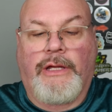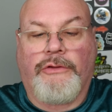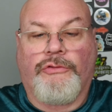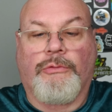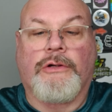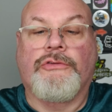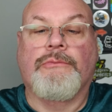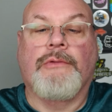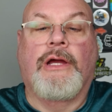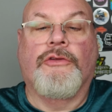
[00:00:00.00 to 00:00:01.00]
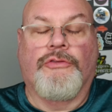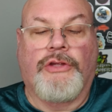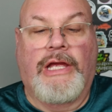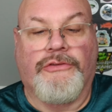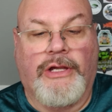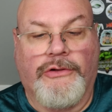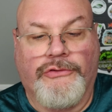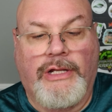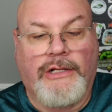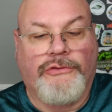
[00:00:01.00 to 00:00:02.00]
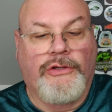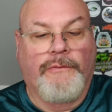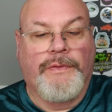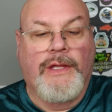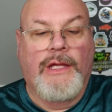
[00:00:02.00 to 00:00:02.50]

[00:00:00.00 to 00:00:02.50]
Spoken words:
how this works as I understand it. So